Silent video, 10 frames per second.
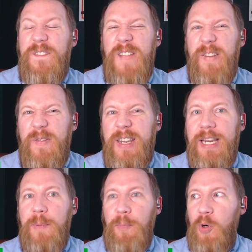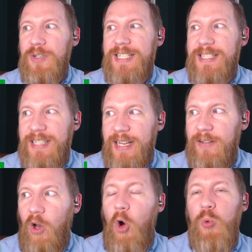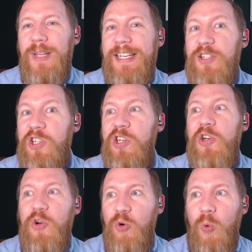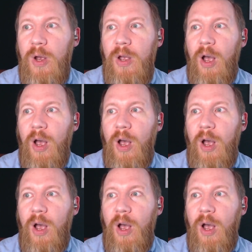50%. Only 2